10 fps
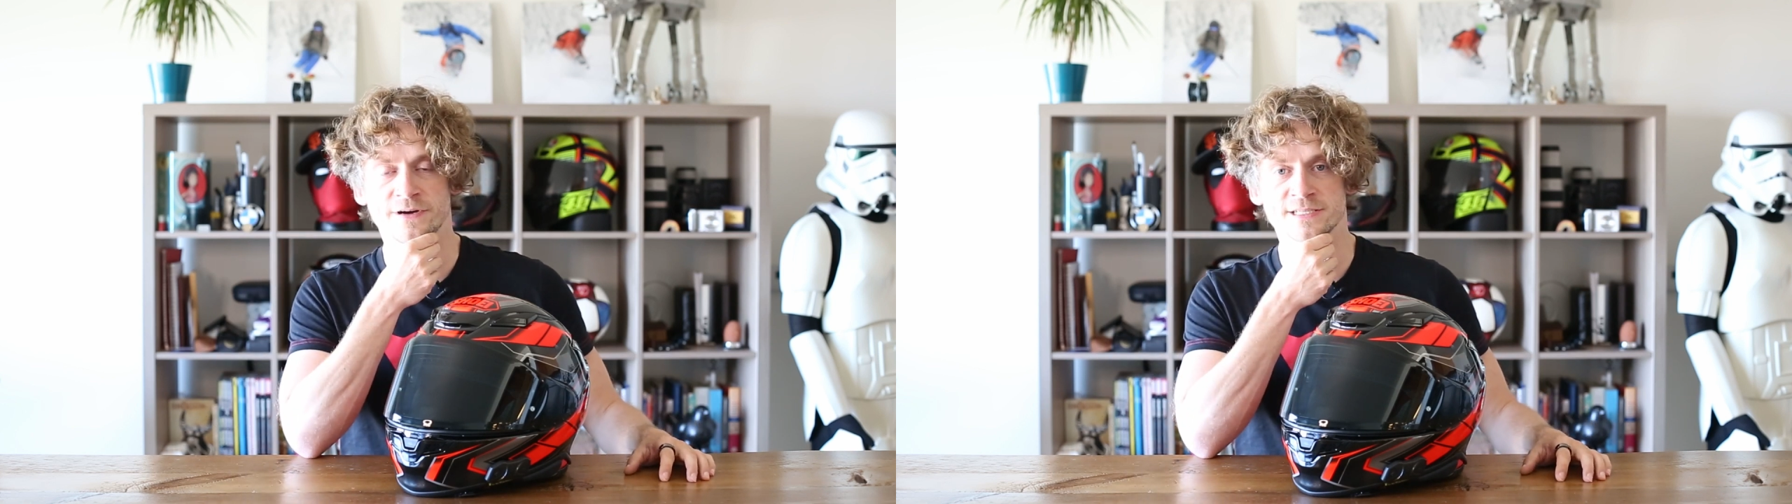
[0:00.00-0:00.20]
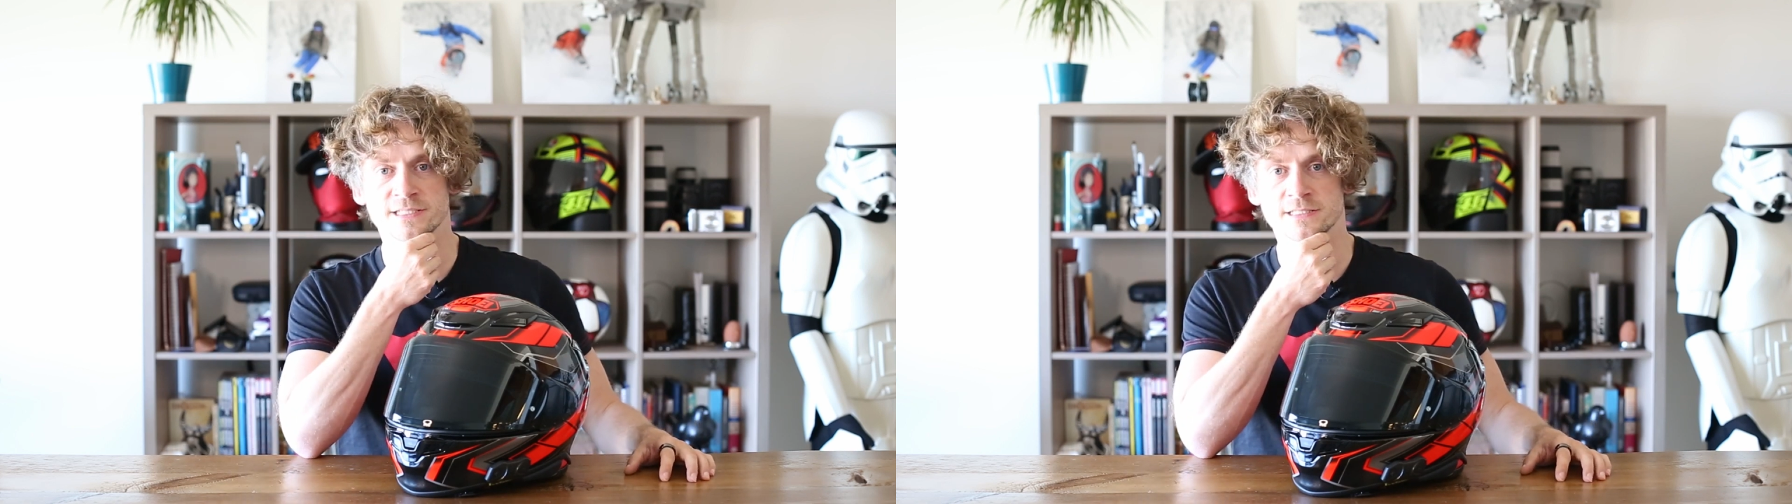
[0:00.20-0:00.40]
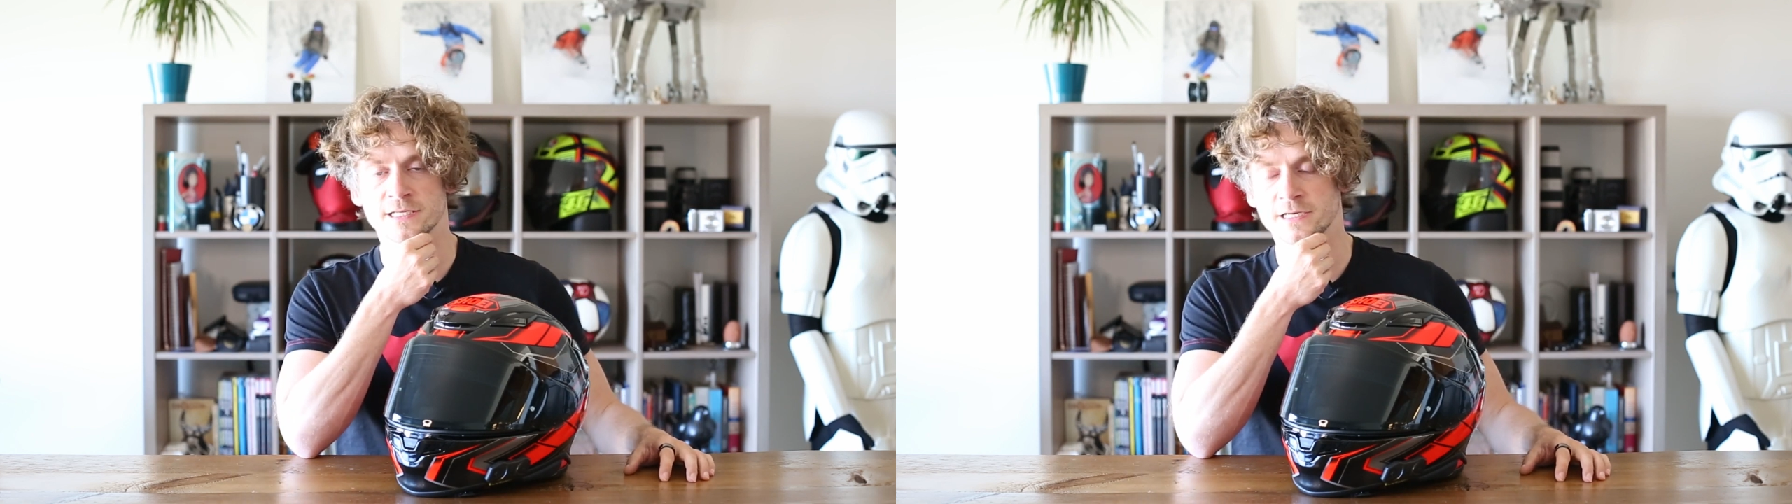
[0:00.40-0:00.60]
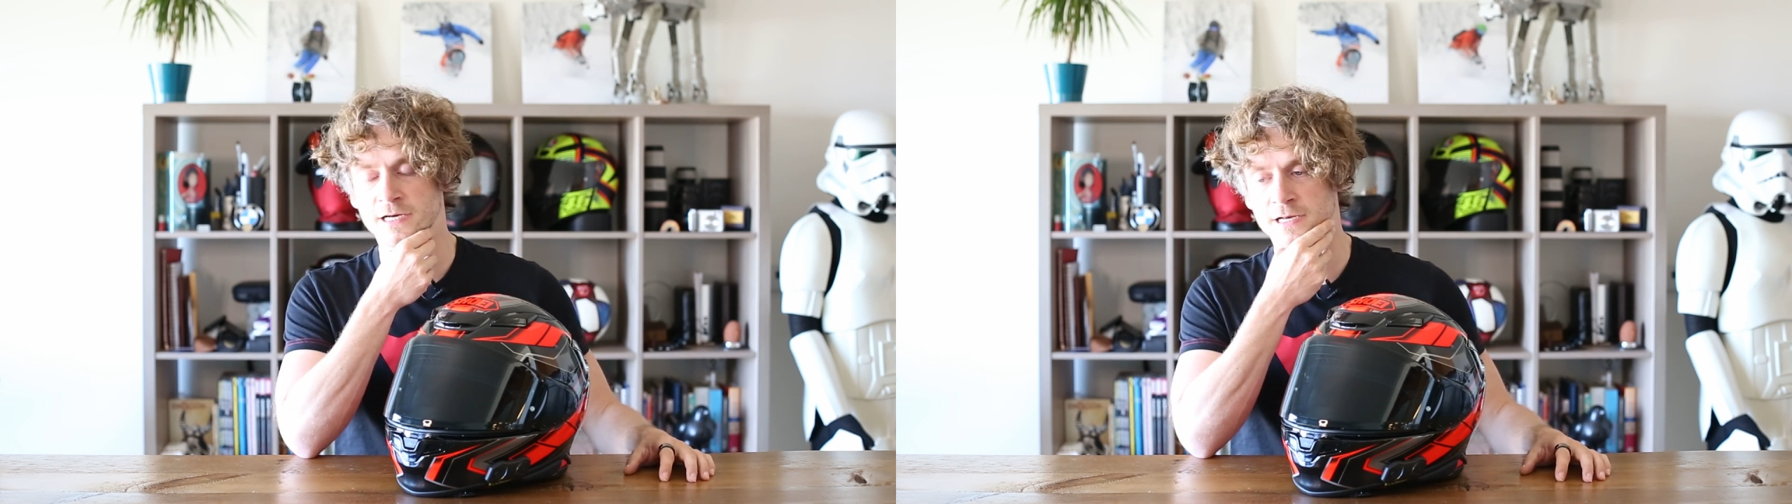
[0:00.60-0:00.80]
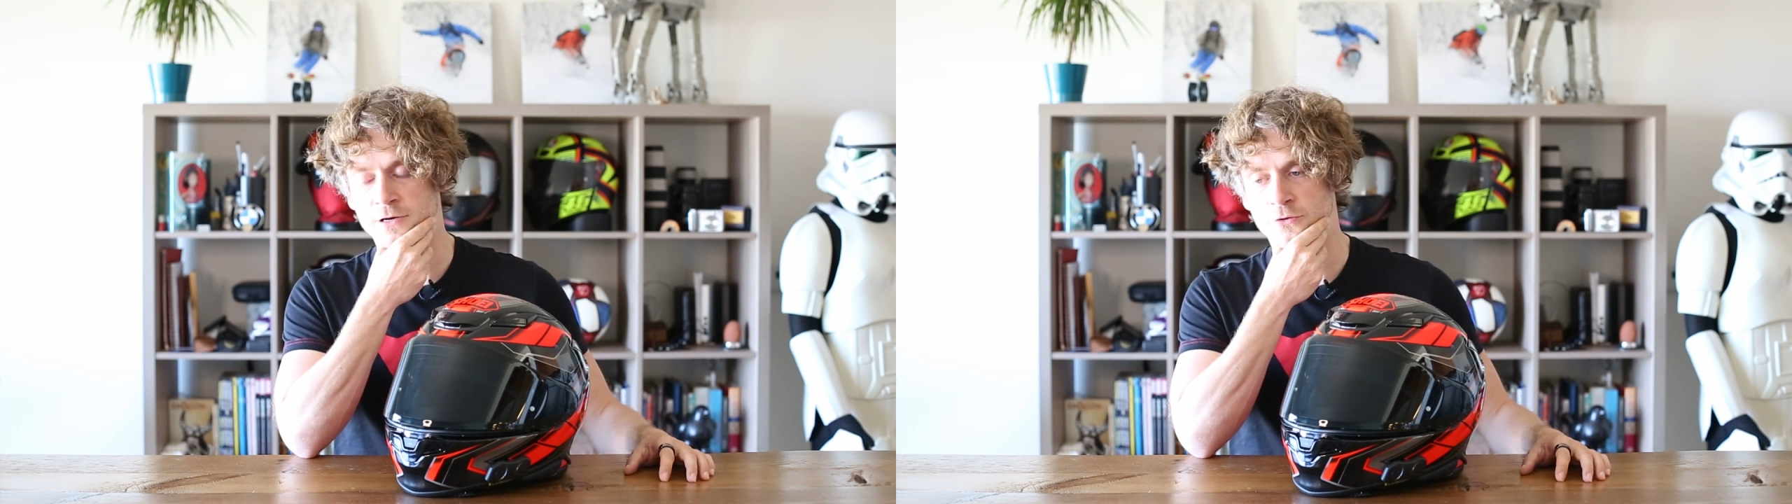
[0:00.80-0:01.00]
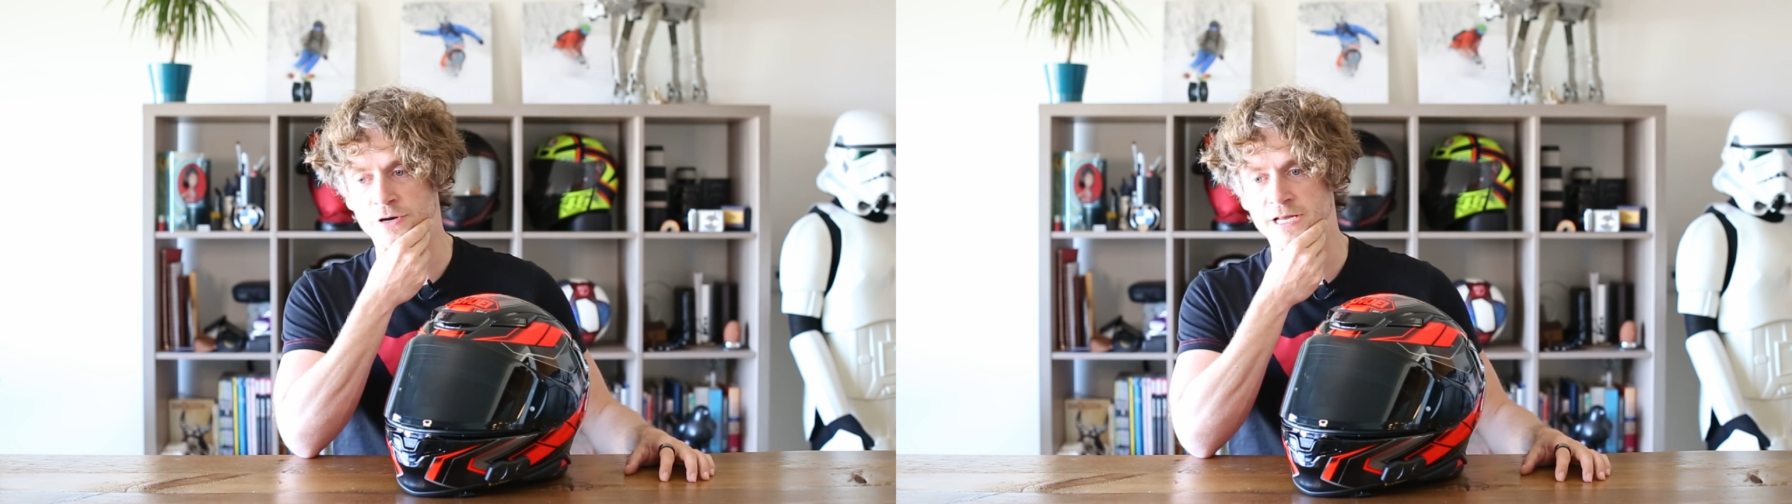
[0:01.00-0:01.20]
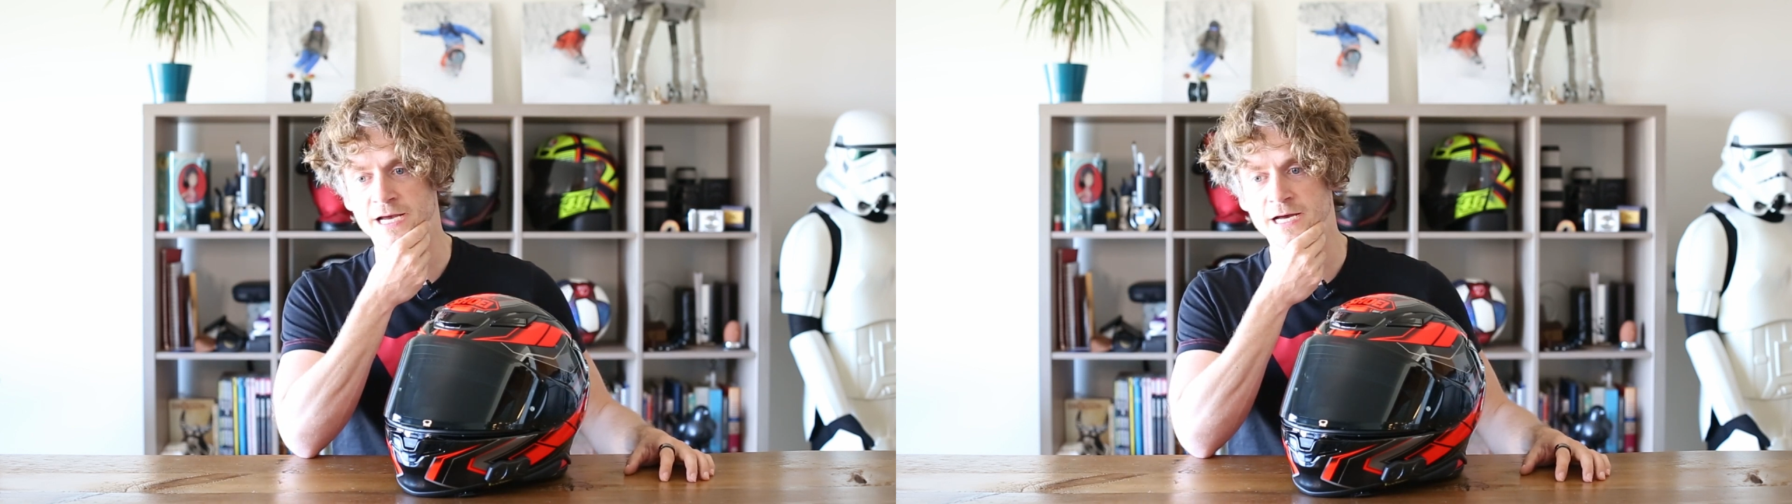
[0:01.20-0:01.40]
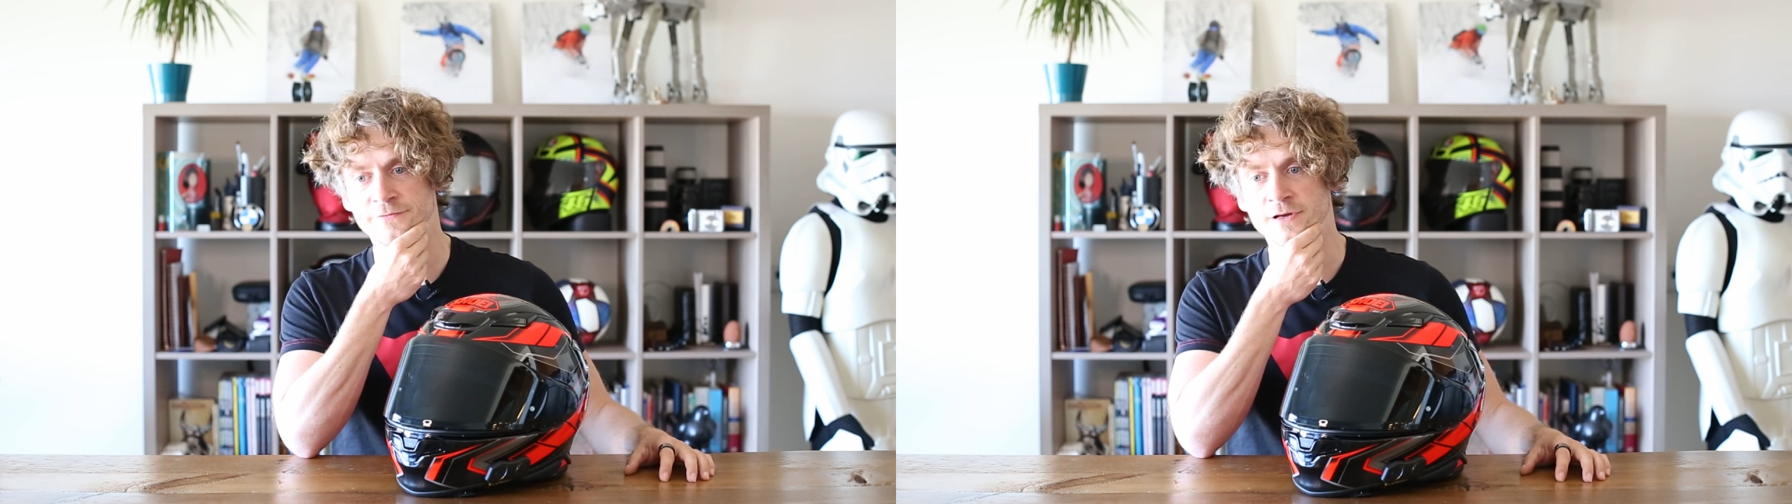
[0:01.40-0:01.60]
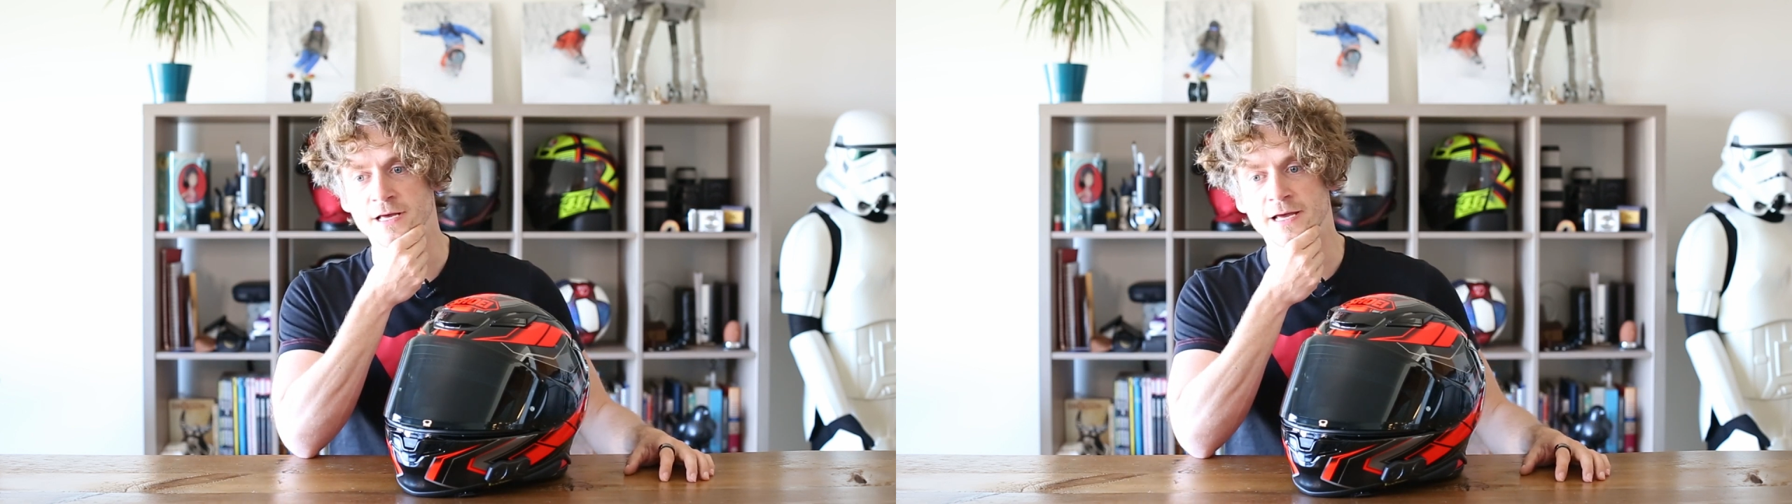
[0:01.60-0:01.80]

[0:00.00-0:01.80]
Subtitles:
visors that I already have,